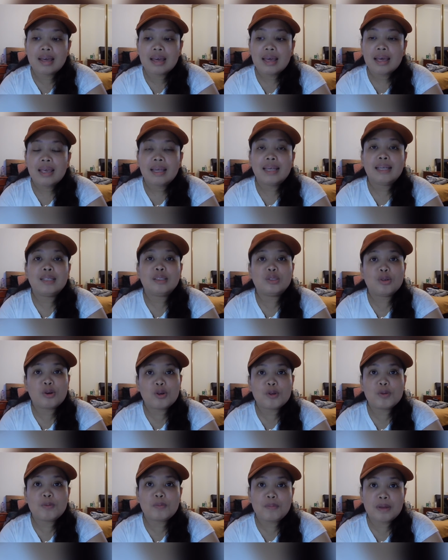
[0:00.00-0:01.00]
He
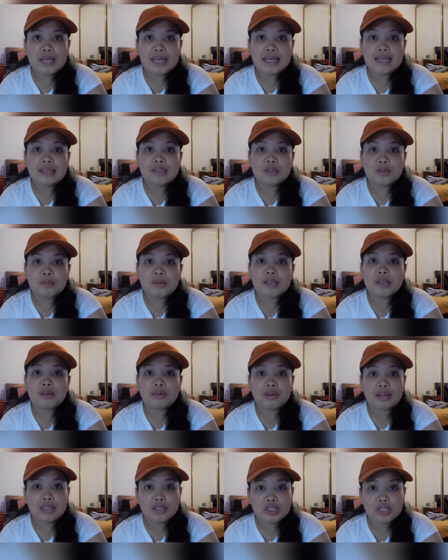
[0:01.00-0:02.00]
taught me to be
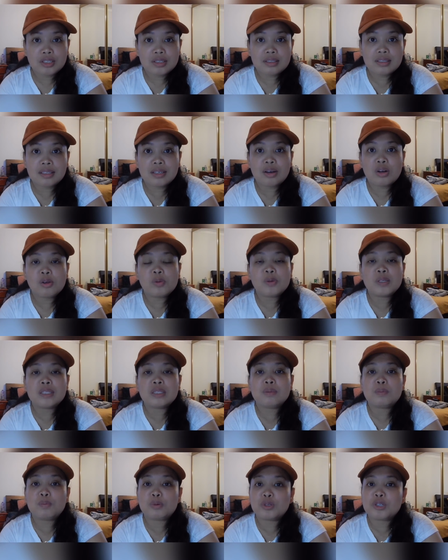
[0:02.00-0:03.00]
courageous. He
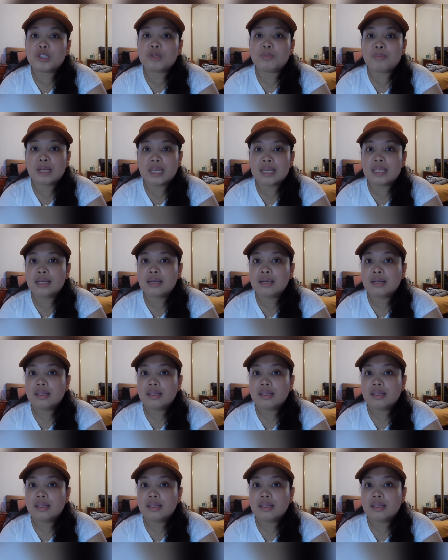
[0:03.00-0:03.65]
always pushed me.